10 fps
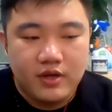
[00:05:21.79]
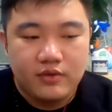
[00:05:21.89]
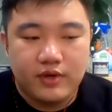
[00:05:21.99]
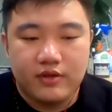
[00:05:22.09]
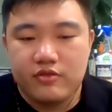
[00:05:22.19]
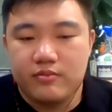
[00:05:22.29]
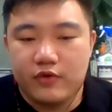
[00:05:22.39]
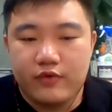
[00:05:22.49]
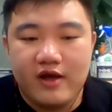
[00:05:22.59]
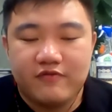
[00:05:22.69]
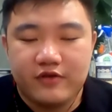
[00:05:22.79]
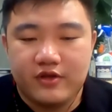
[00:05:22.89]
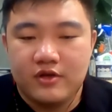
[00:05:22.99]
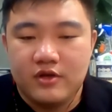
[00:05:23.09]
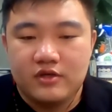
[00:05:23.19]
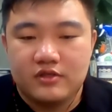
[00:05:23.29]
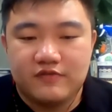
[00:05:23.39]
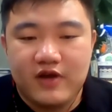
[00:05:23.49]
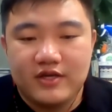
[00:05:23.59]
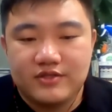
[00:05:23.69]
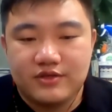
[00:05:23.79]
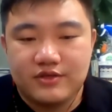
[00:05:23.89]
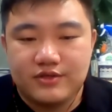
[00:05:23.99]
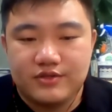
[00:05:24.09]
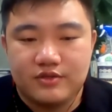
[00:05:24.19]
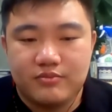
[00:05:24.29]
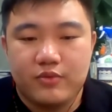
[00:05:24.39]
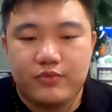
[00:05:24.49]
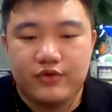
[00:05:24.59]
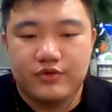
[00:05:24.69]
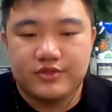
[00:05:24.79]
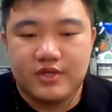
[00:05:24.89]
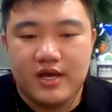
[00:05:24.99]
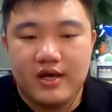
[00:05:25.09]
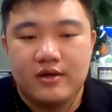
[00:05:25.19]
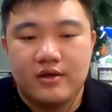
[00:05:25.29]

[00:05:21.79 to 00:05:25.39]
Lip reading: regular thermographic devices, and then people are using that.